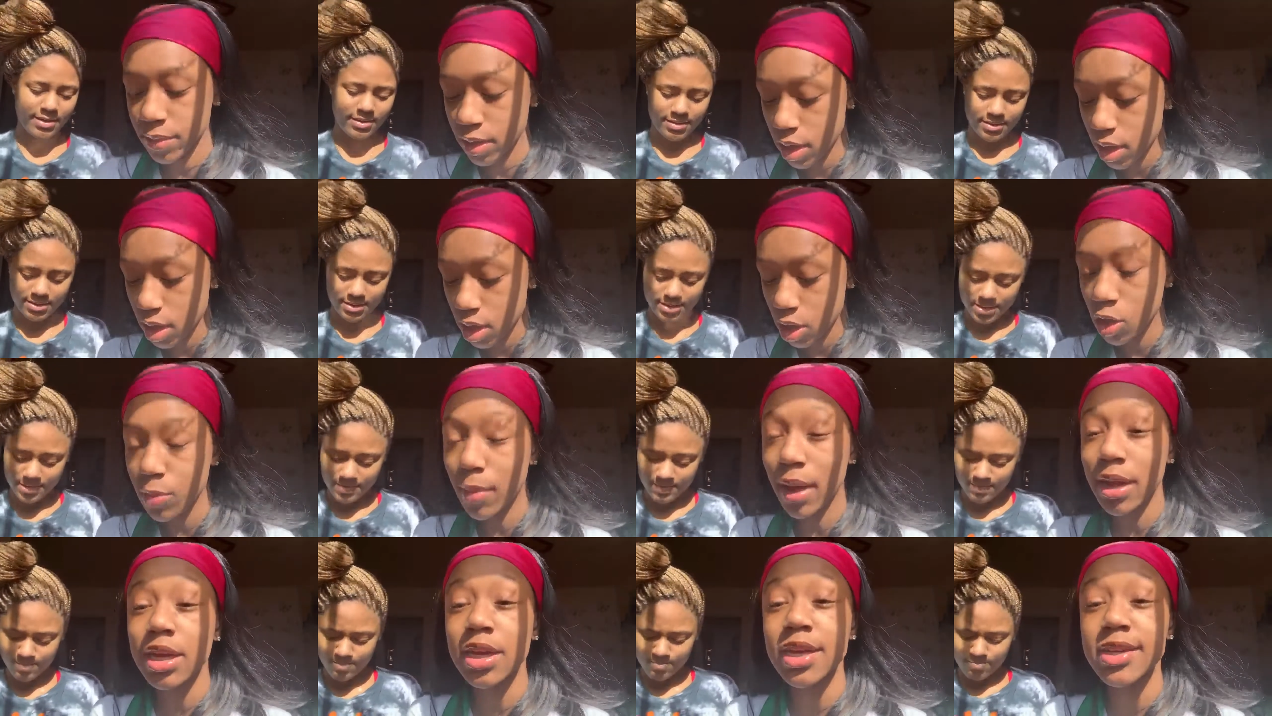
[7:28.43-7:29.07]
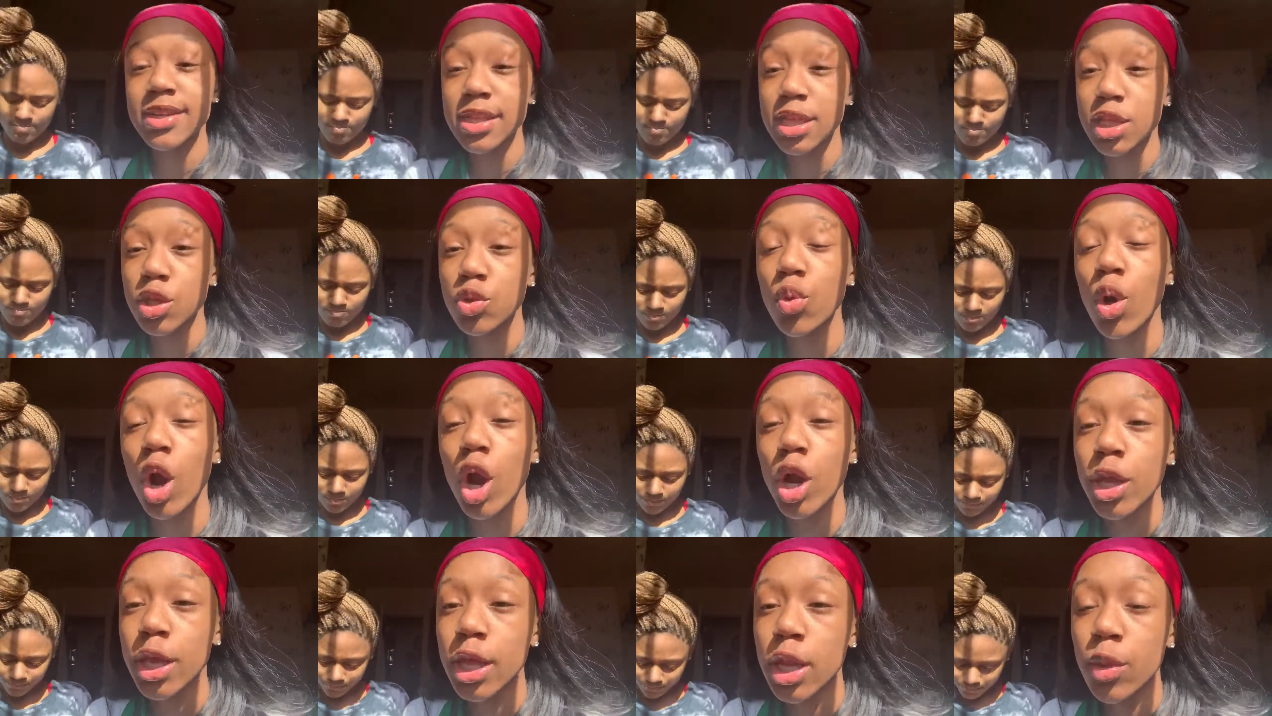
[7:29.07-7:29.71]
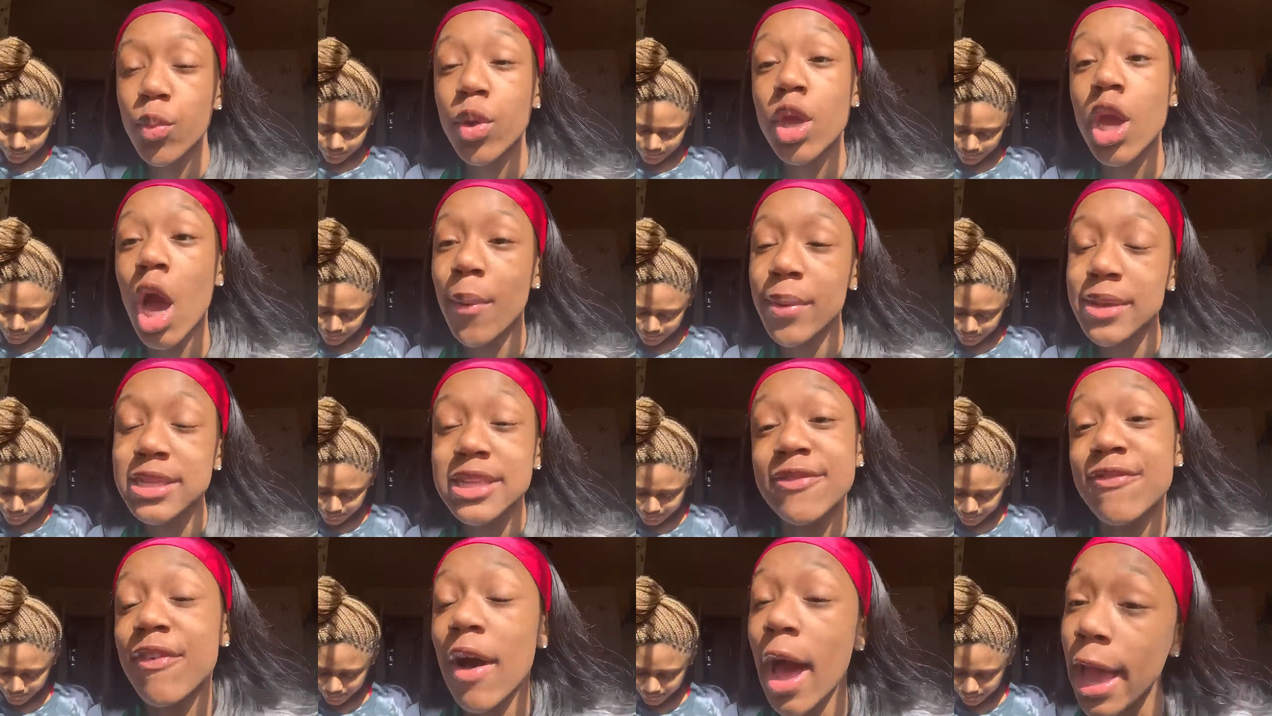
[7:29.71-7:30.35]
Speaker 1: You my cousin. You irking and we always
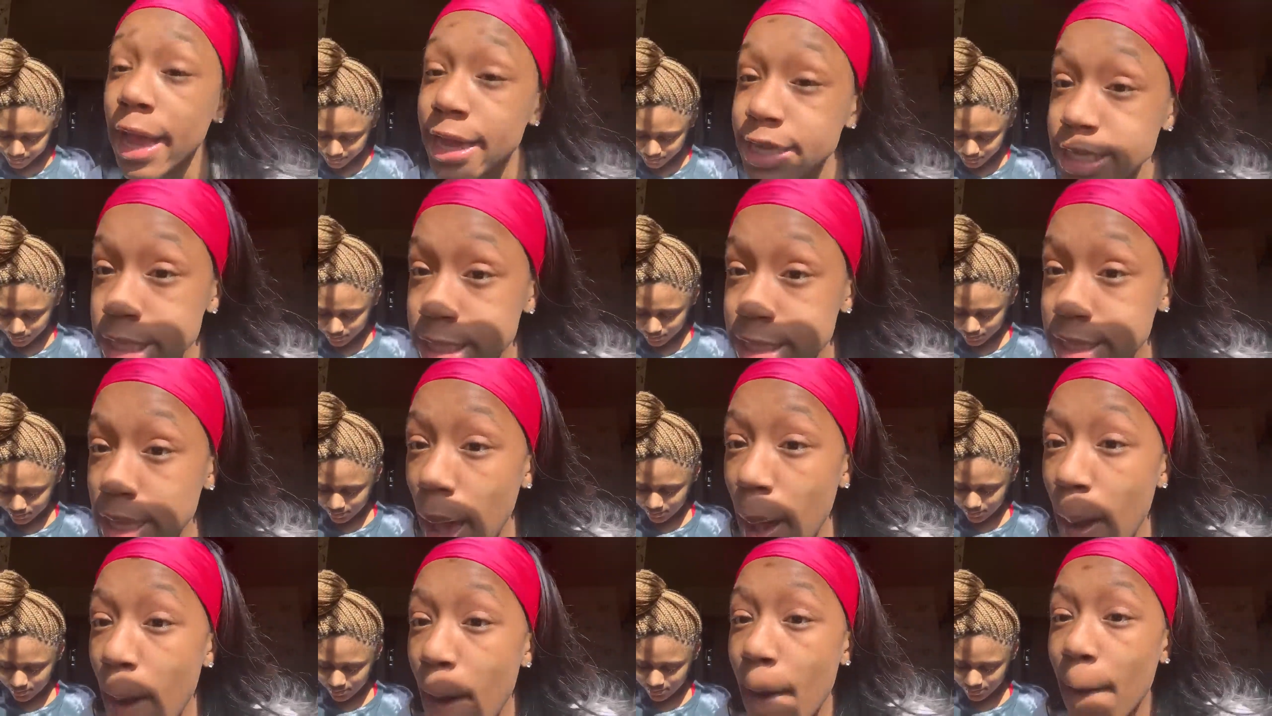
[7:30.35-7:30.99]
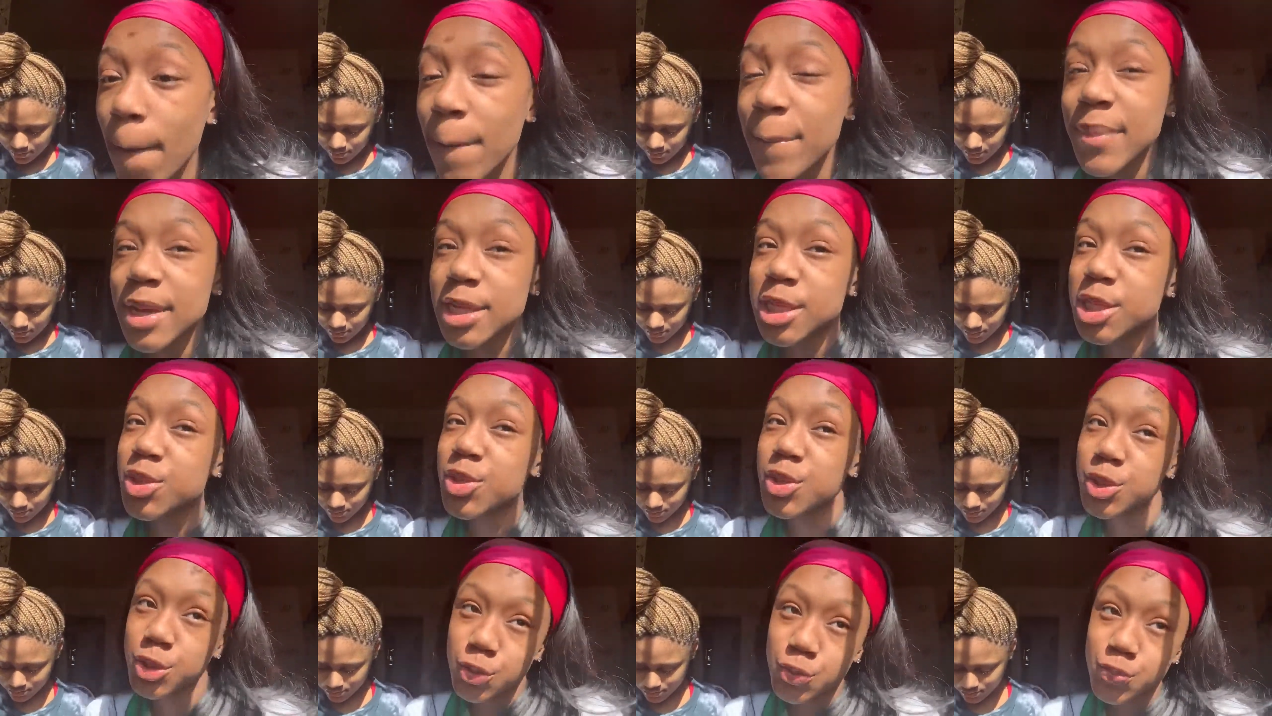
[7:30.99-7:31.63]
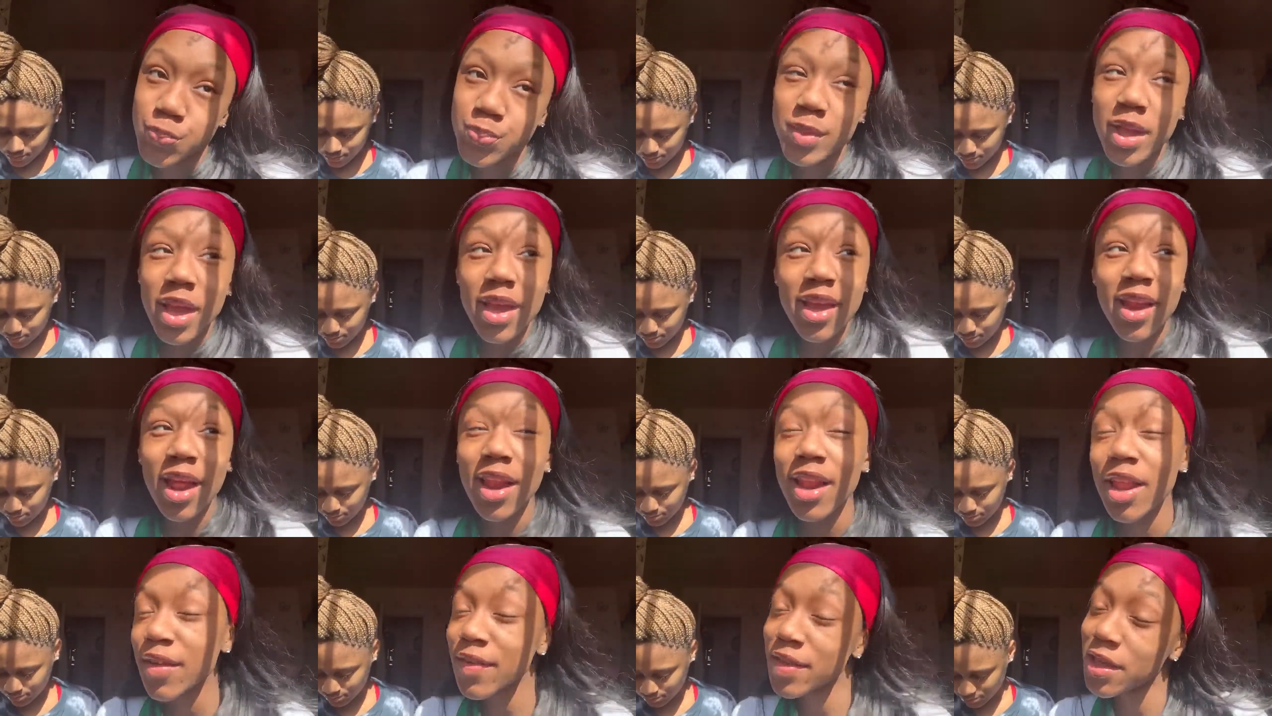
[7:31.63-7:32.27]
fight. But you cool. And I
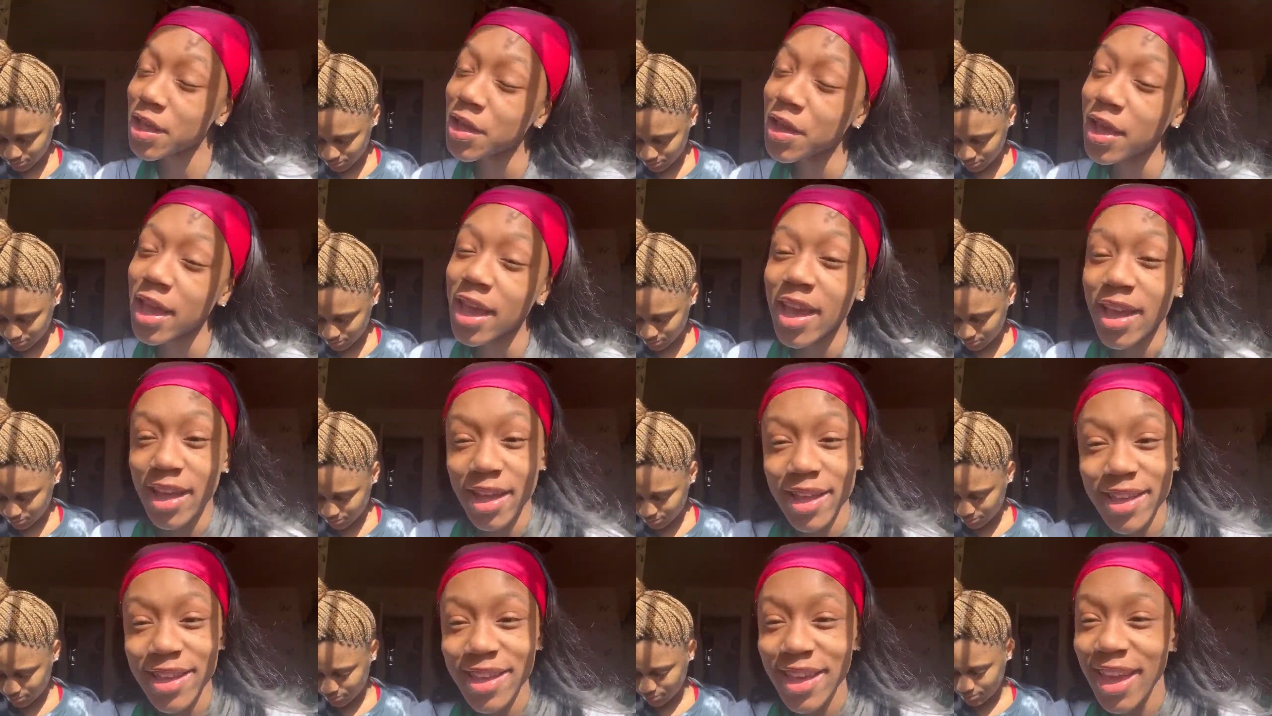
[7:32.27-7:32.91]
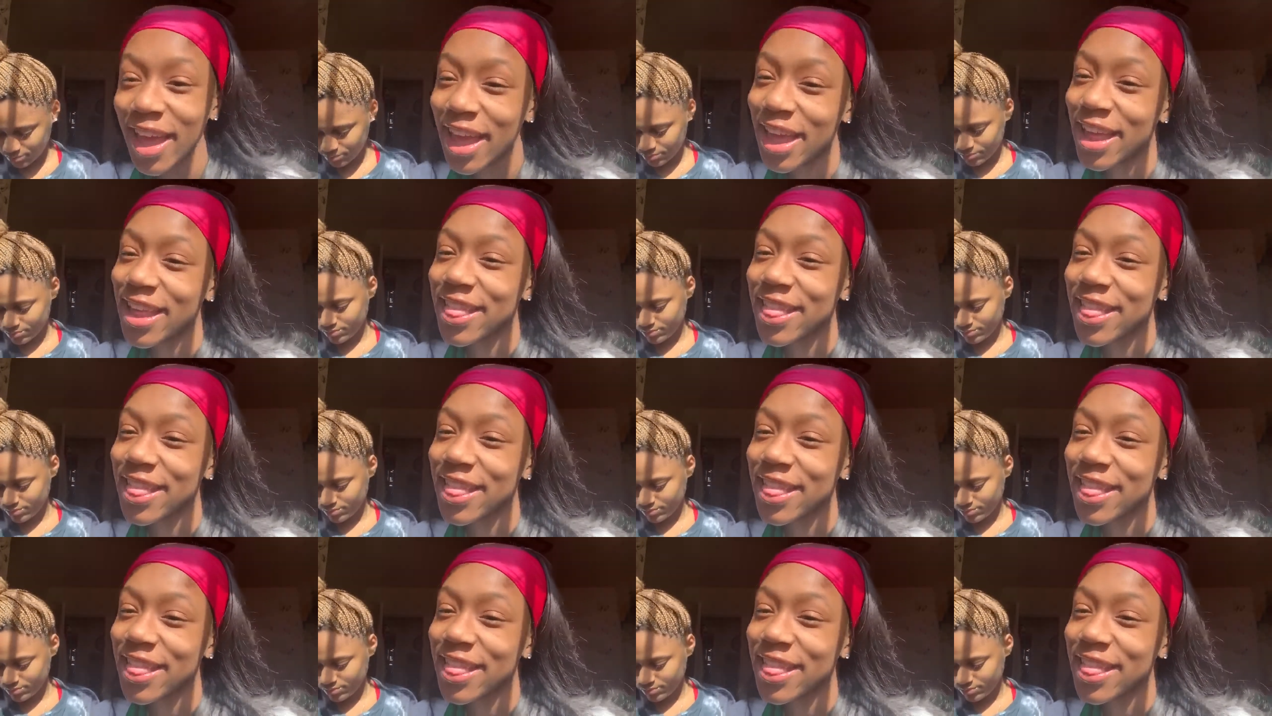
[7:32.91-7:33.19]
love you. And yeah.